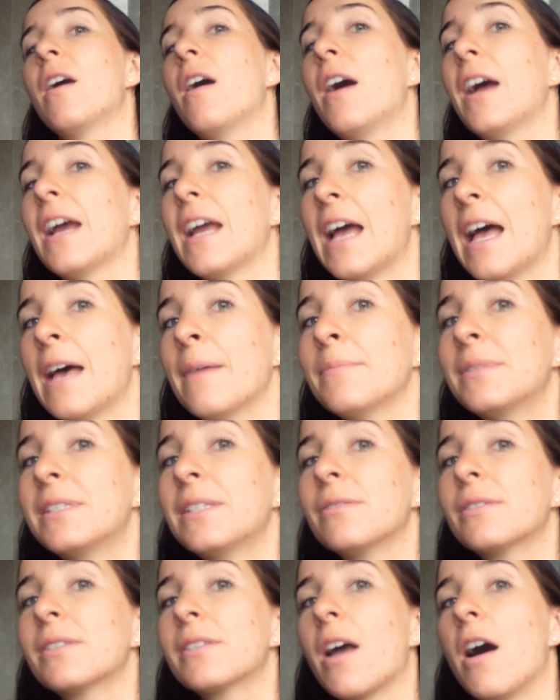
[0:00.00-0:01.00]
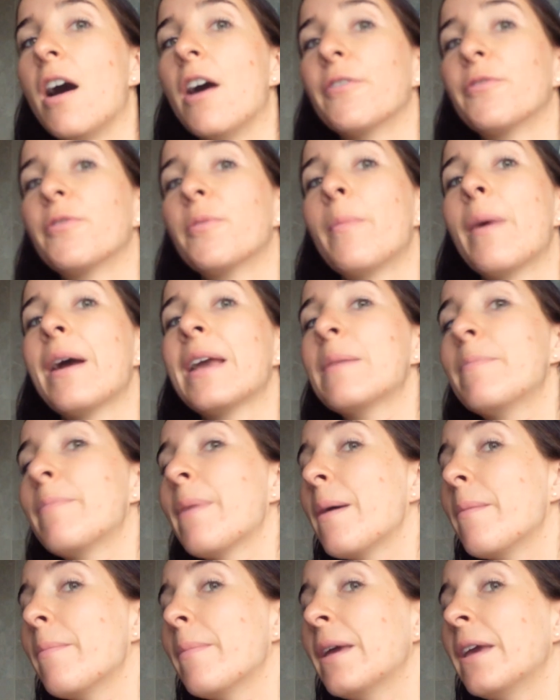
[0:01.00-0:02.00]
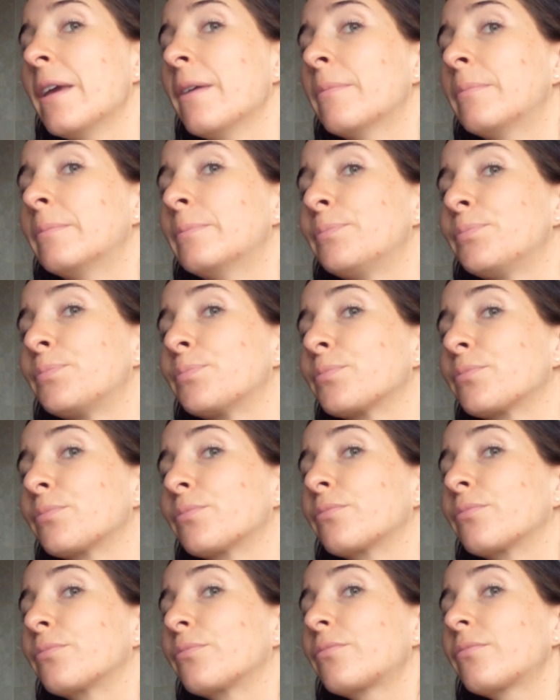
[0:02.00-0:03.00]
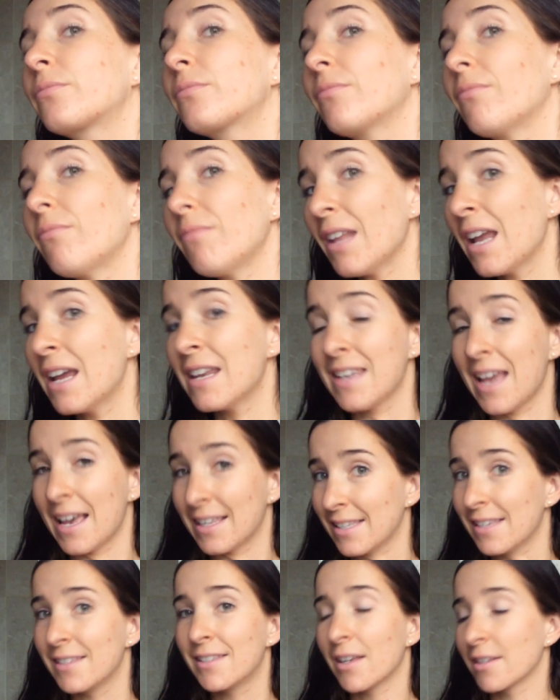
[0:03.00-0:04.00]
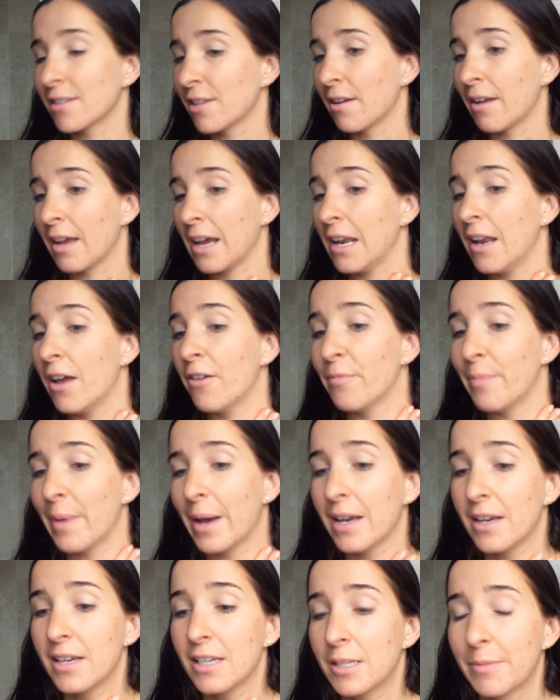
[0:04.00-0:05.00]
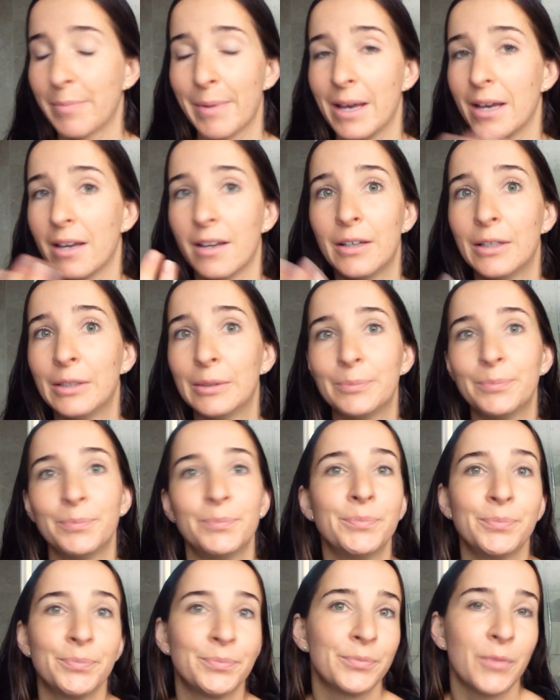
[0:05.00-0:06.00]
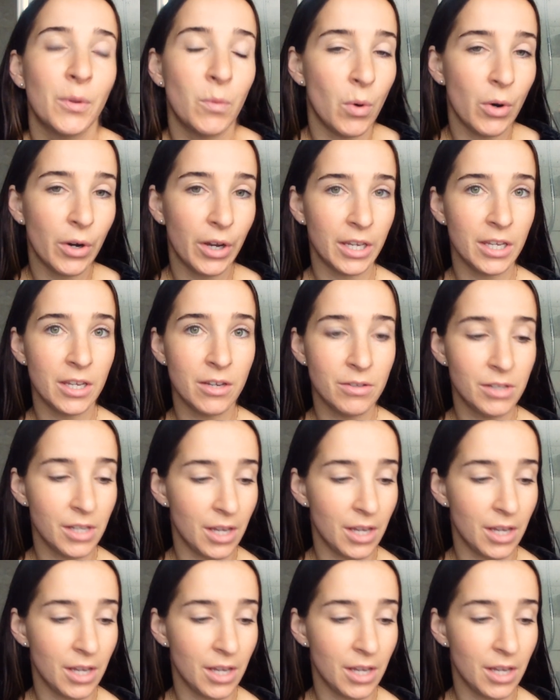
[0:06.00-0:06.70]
I am still scarred from where he bit me. And yes, it does look like a love bite, but what can you